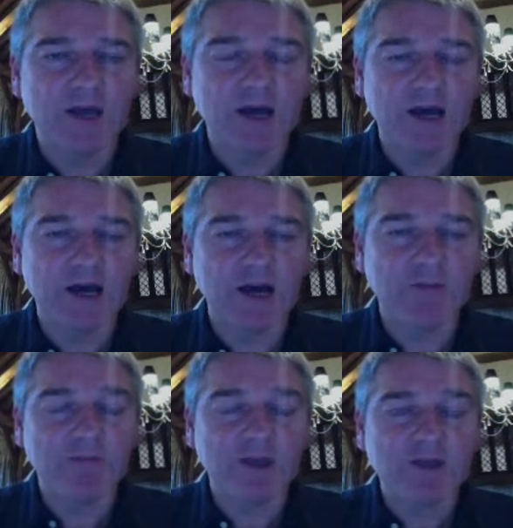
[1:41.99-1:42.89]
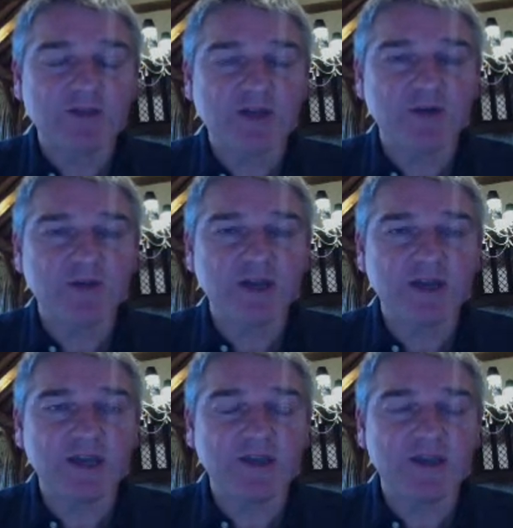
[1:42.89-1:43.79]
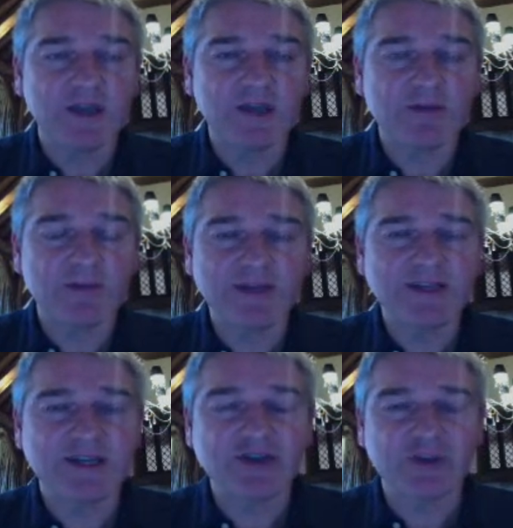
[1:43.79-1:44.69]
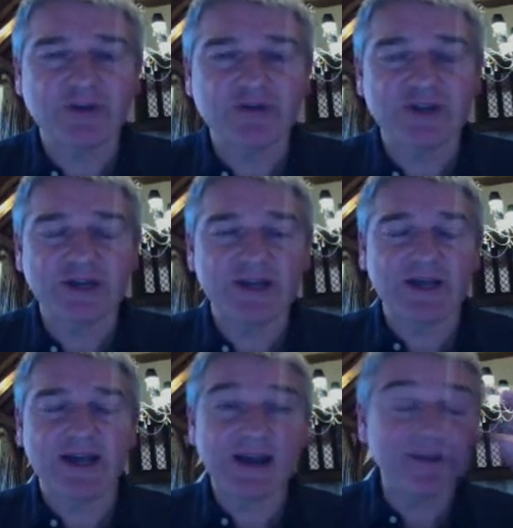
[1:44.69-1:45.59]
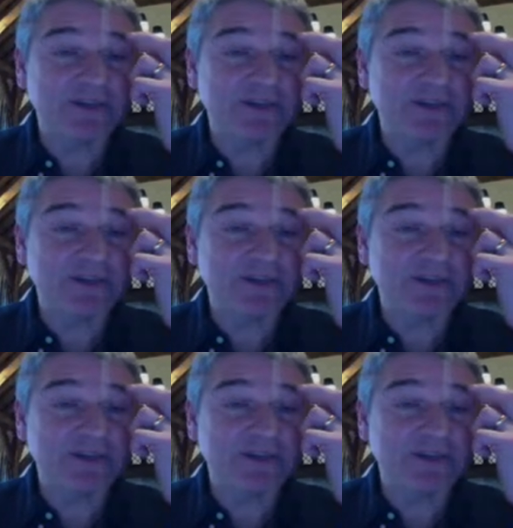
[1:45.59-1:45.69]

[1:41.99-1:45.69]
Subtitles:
So the basic geometry and element